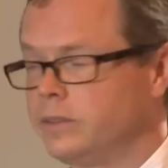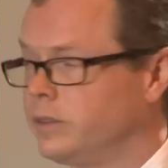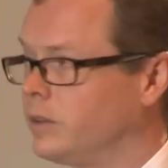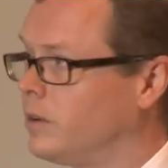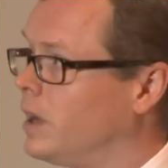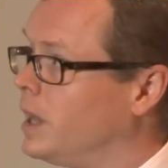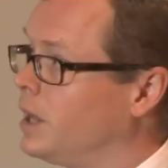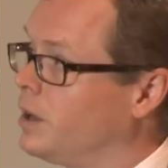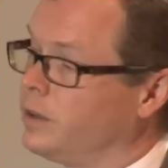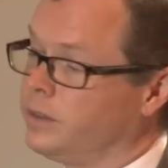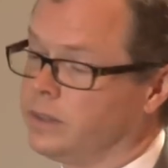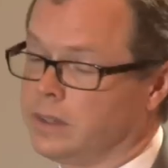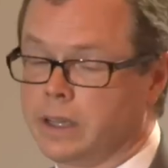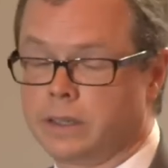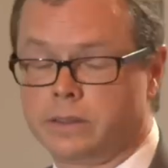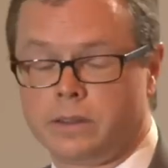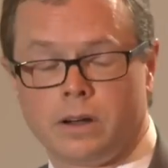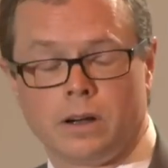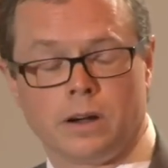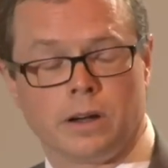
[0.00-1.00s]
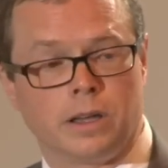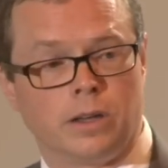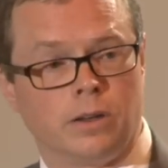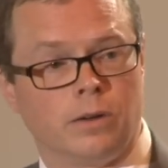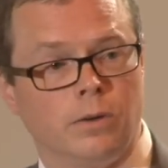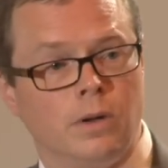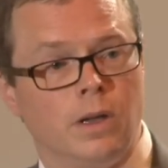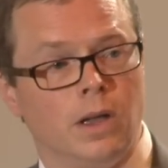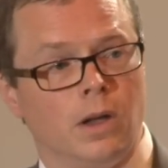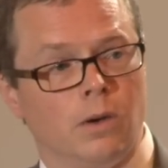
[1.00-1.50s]
So I always like to
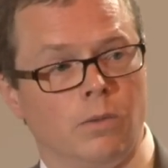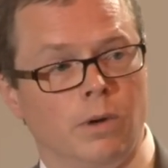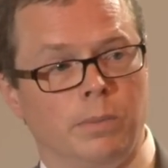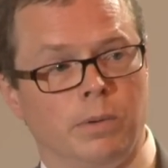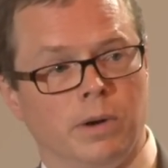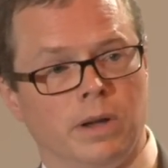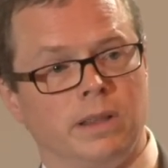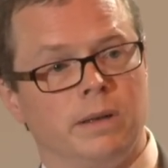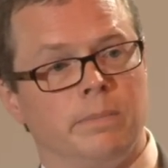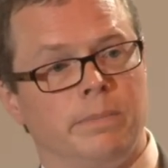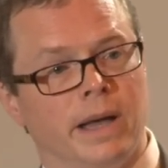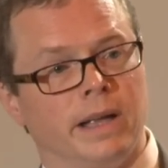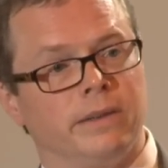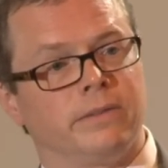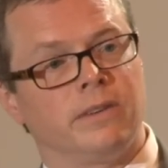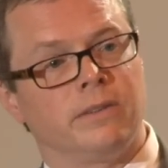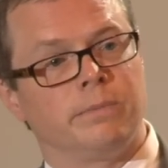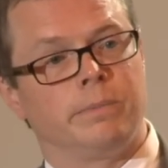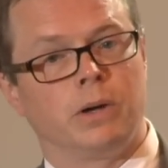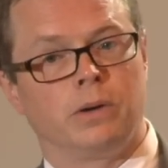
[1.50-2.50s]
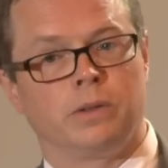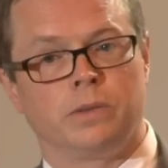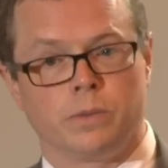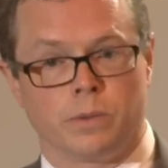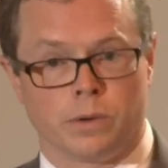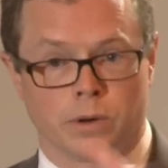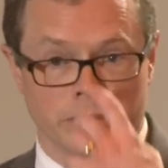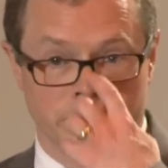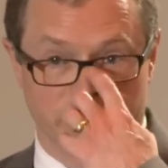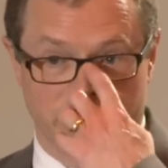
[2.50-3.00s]
argue we bring the best of both
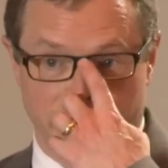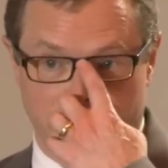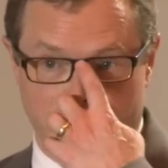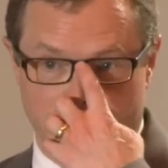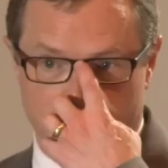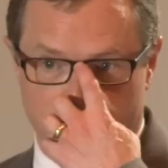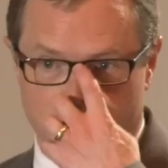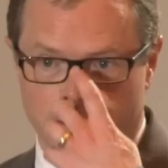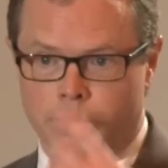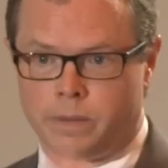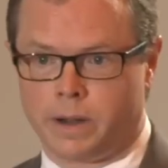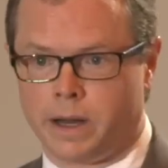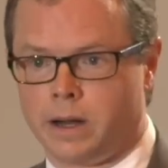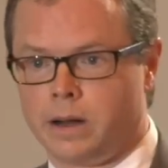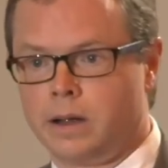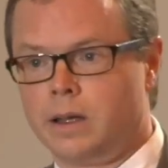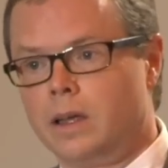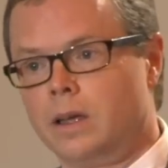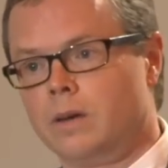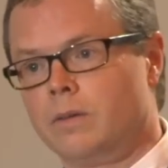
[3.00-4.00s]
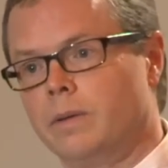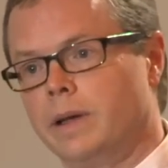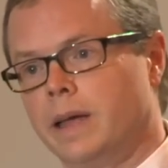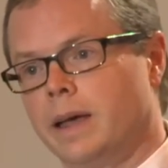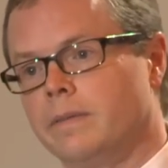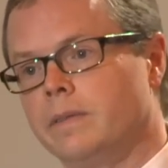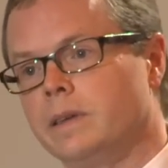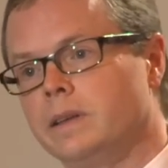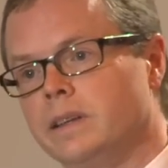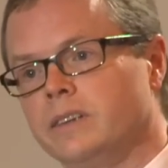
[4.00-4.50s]
worlds together, where we
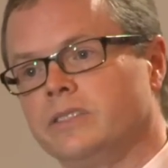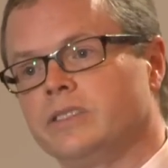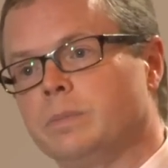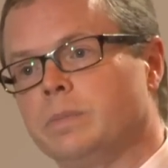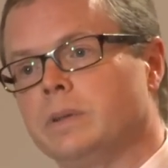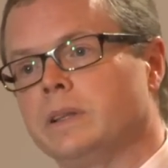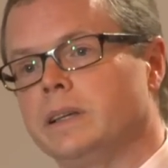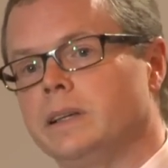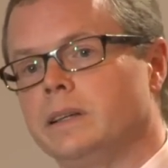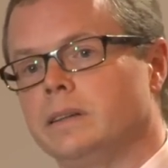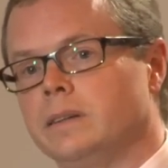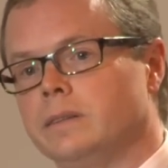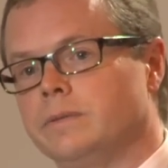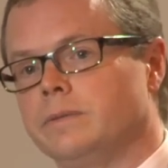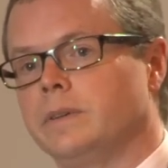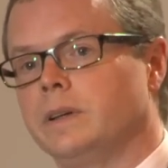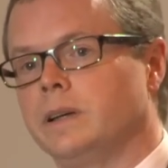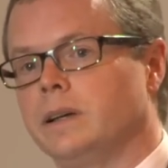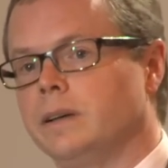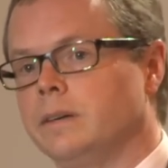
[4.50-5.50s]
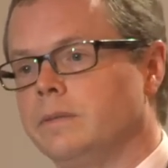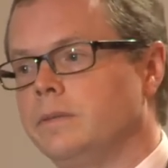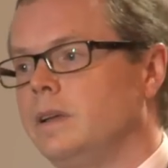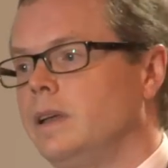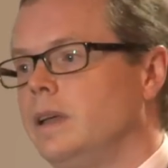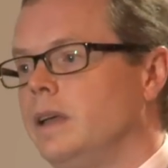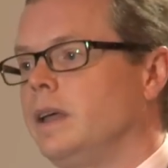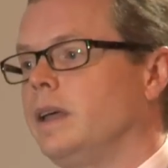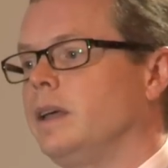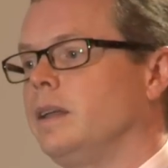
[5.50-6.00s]
have the discipline of
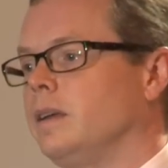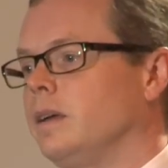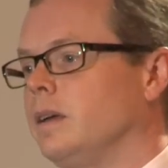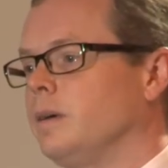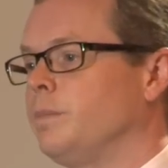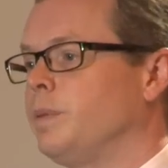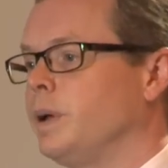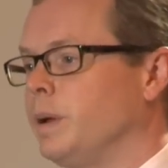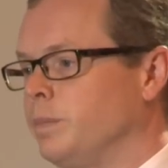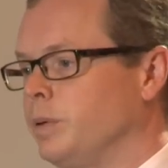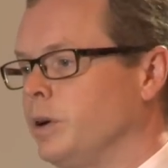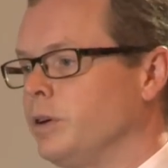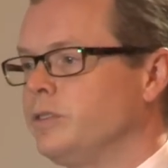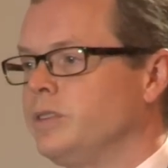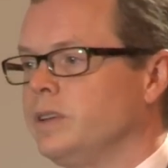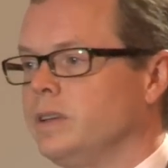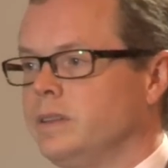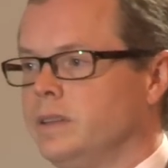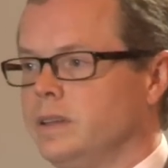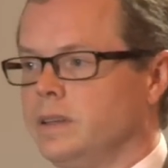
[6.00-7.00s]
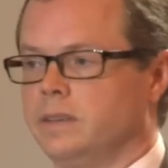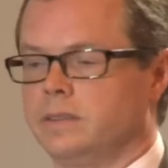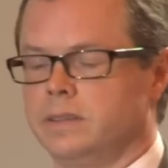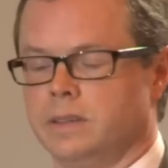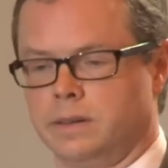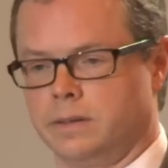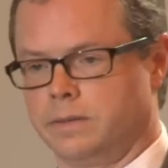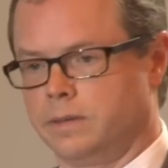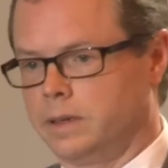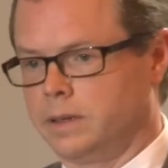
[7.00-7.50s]
approaching things
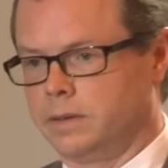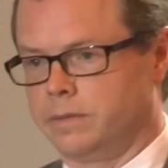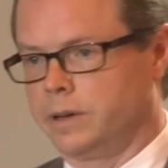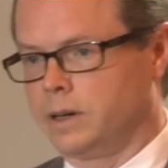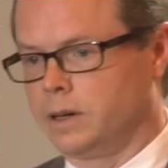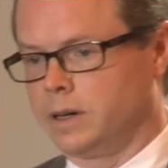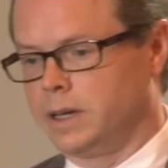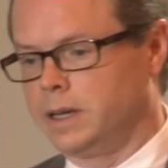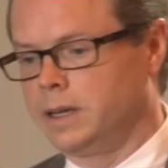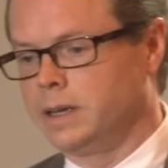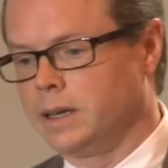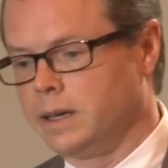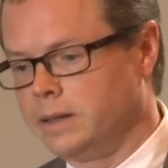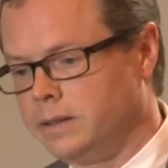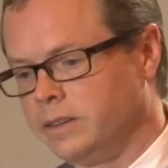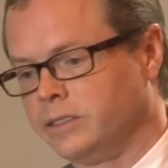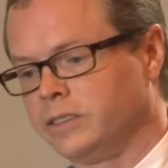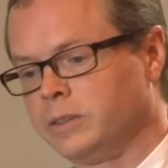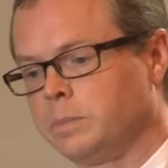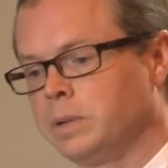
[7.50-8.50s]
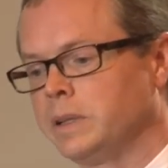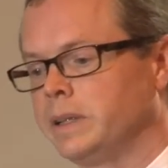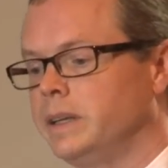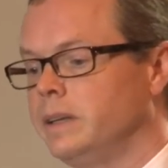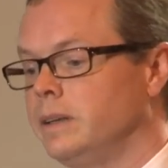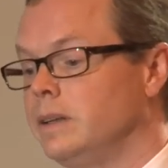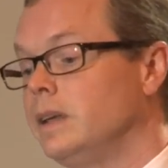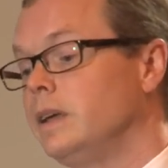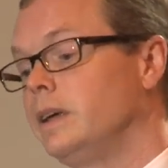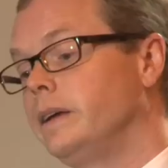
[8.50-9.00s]
in a very
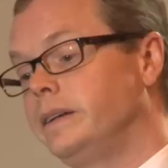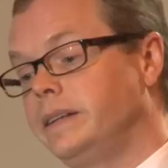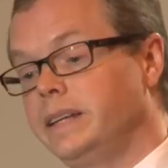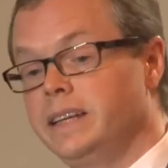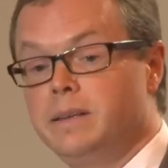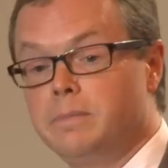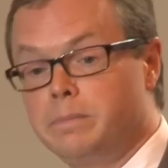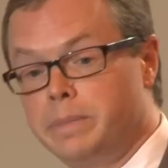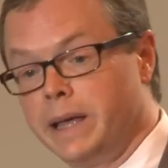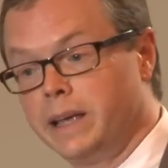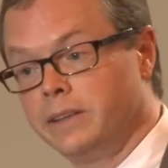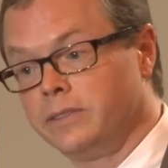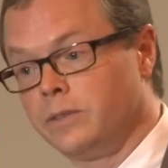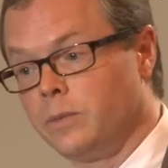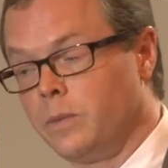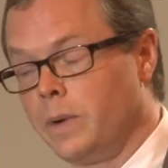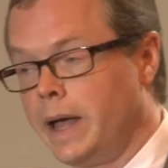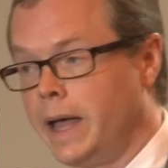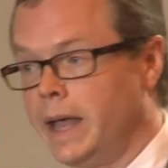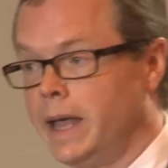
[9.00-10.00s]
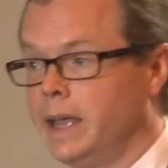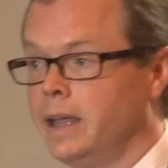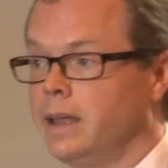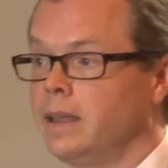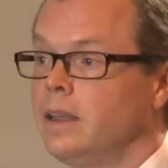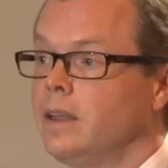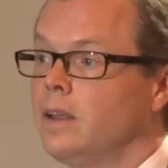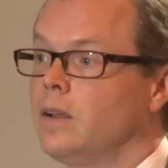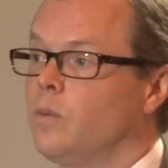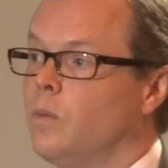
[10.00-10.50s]
disciplined, team-based way,
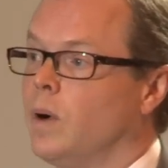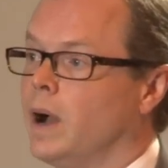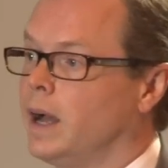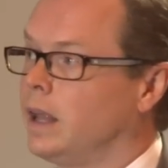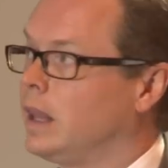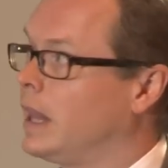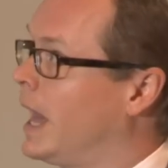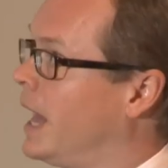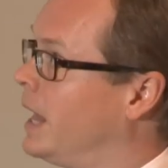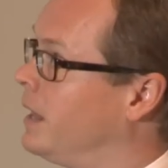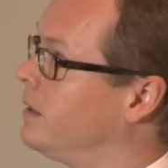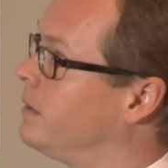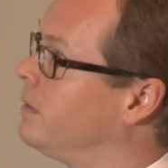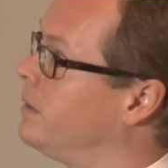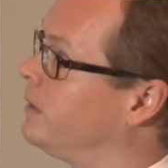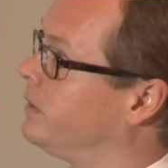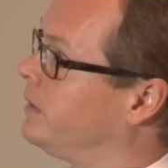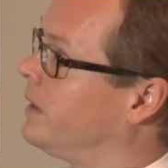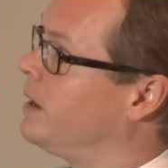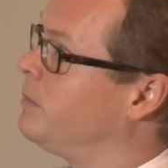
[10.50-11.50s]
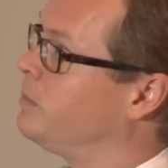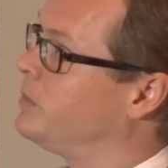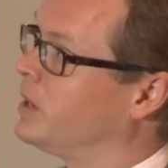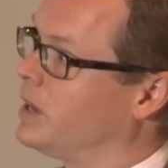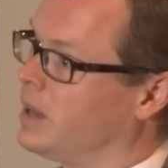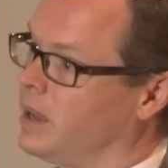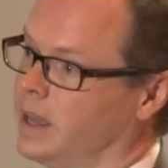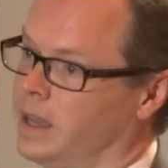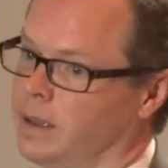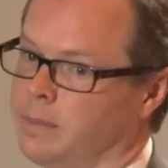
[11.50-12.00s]
while at the same
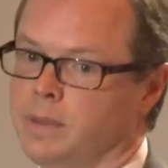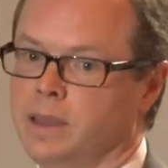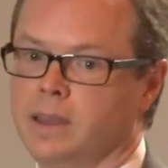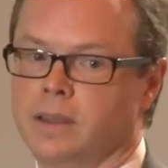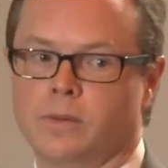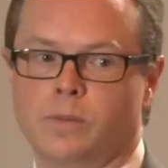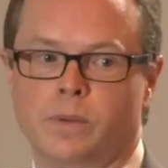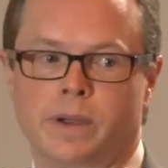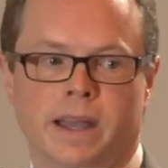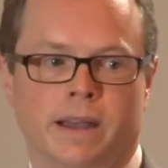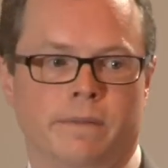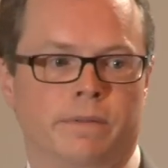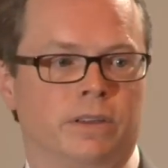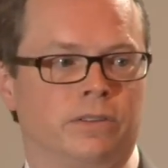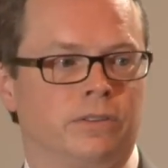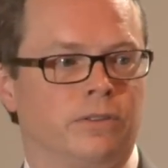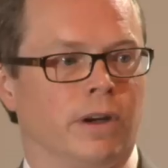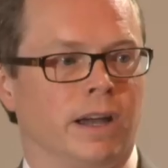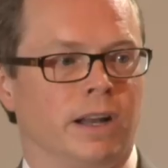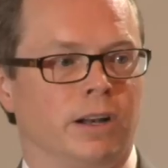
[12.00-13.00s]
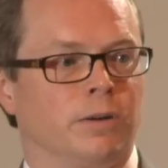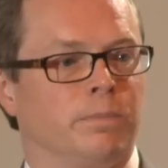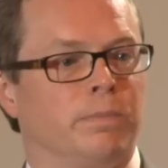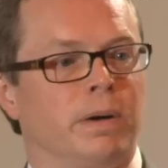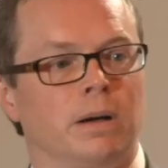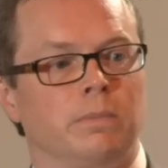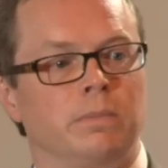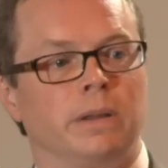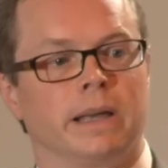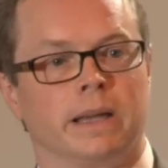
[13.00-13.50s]
time we have this greater
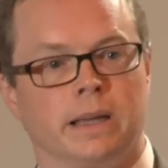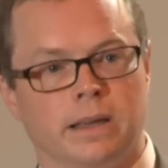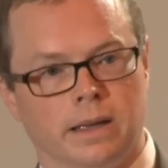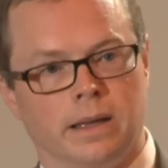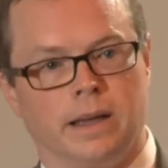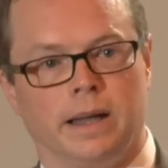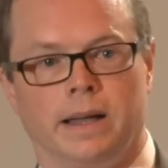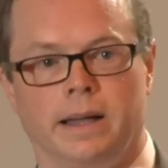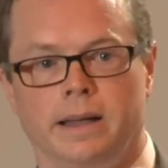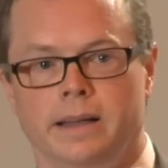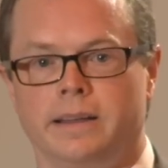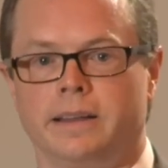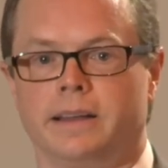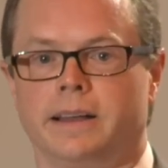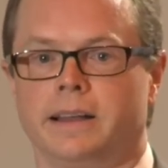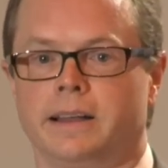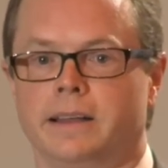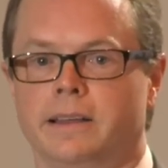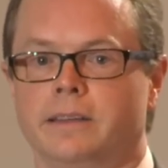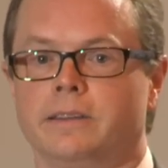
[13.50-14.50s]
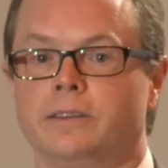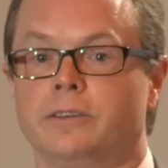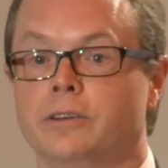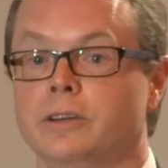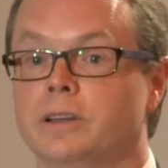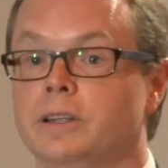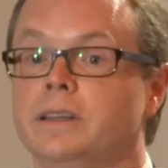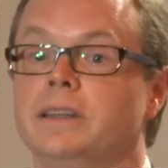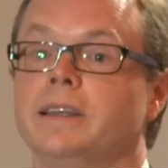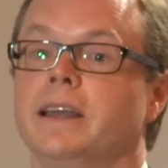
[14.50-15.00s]
public
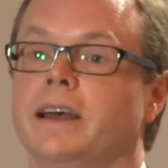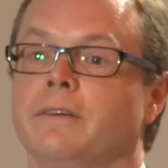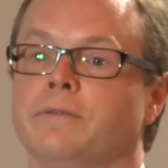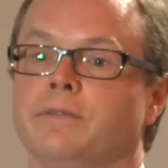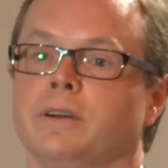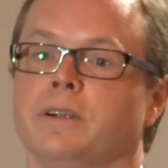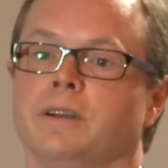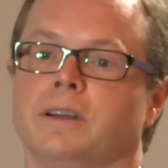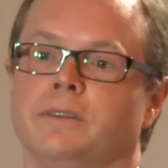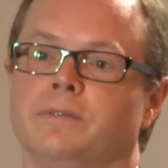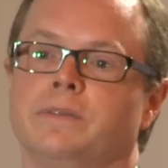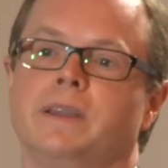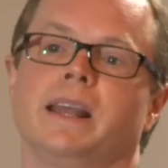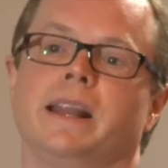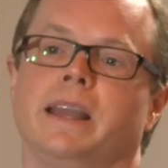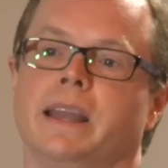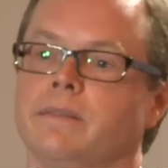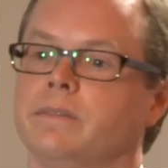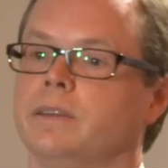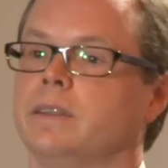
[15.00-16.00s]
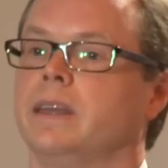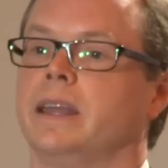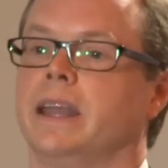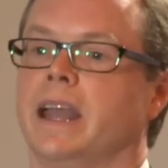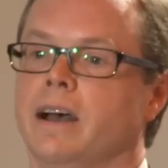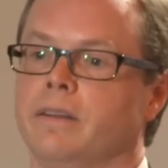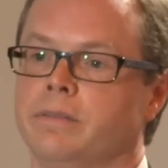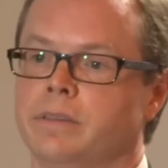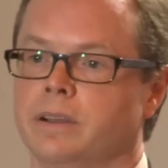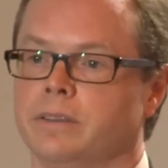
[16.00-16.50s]
good effort of getting everything
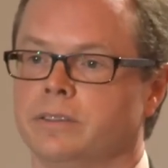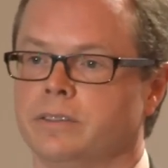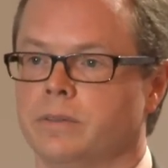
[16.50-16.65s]
out there.